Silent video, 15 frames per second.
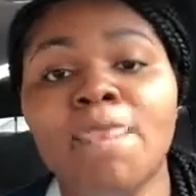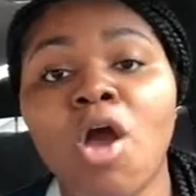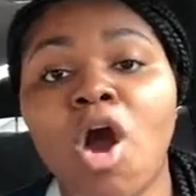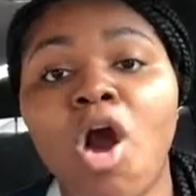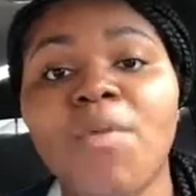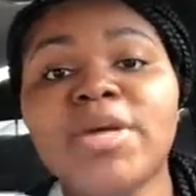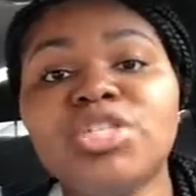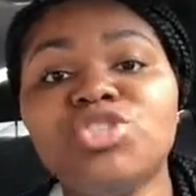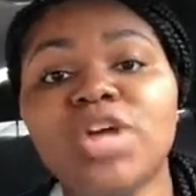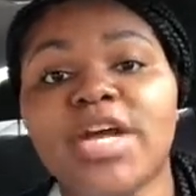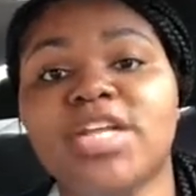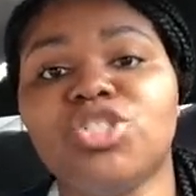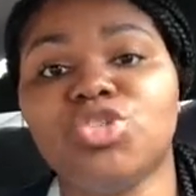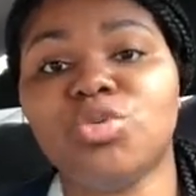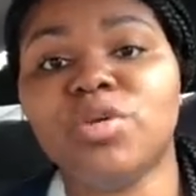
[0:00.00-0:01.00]
Always try
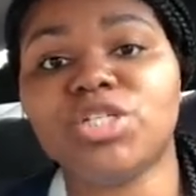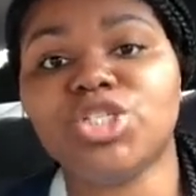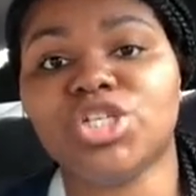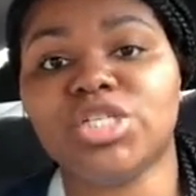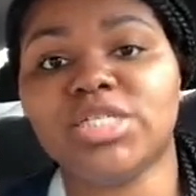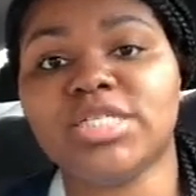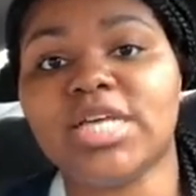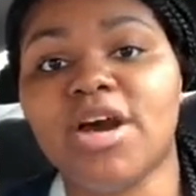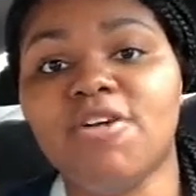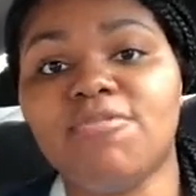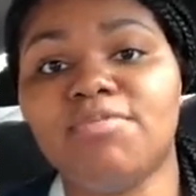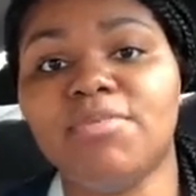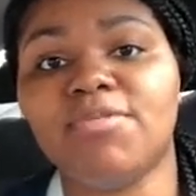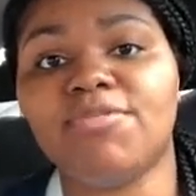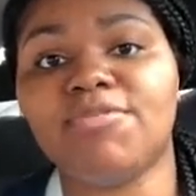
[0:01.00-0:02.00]
to do it yourself
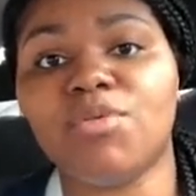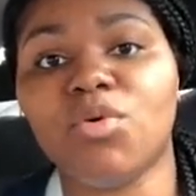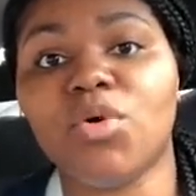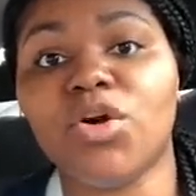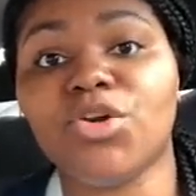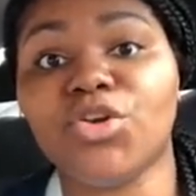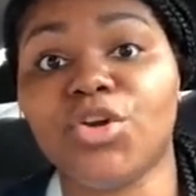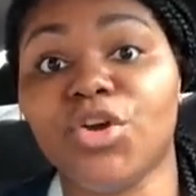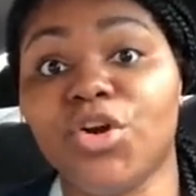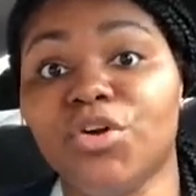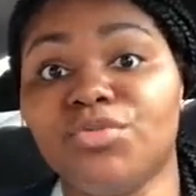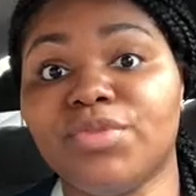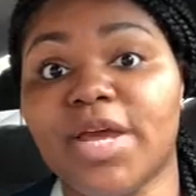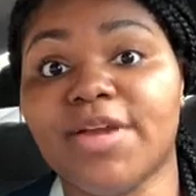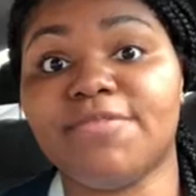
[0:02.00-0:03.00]
before you're
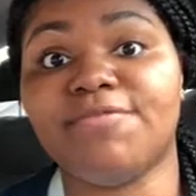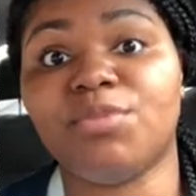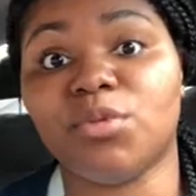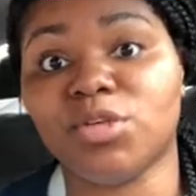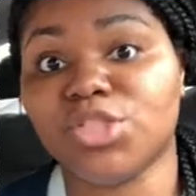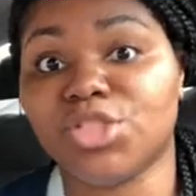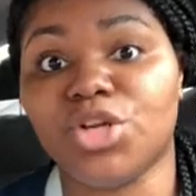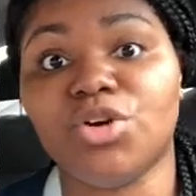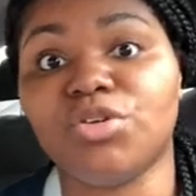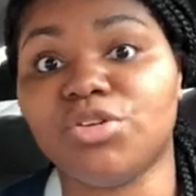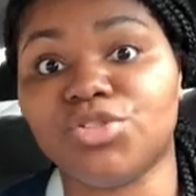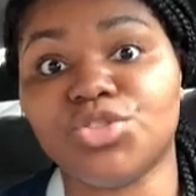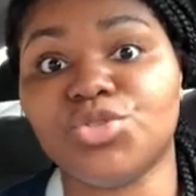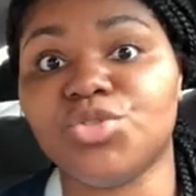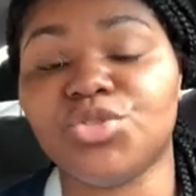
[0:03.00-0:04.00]
like forced to go to
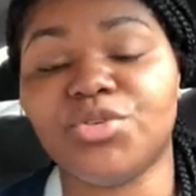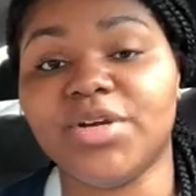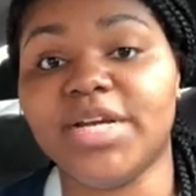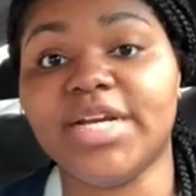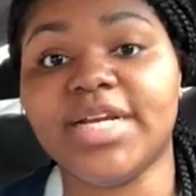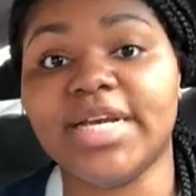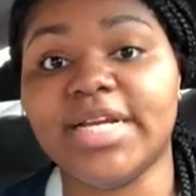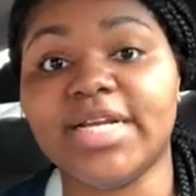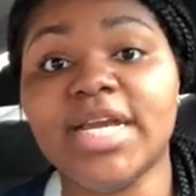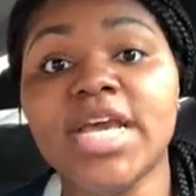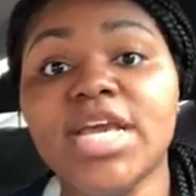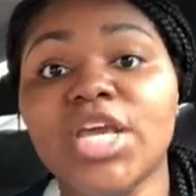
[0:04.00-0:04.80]
tutoring, and